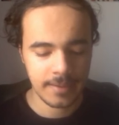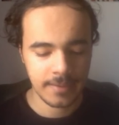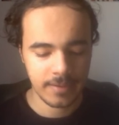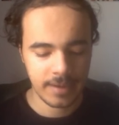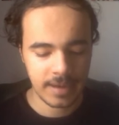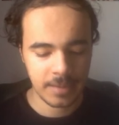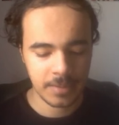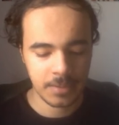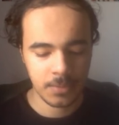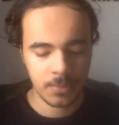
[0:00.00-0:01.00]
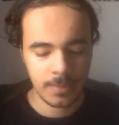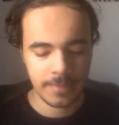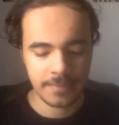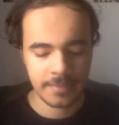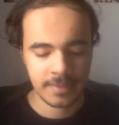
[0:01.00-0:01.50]
very happy
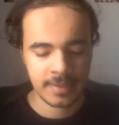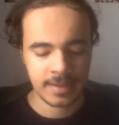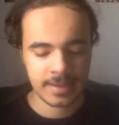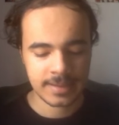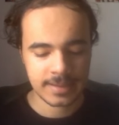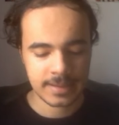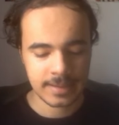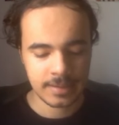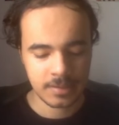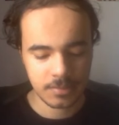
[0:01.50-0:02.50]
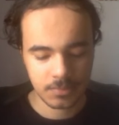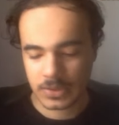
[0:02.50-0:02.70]
with that, and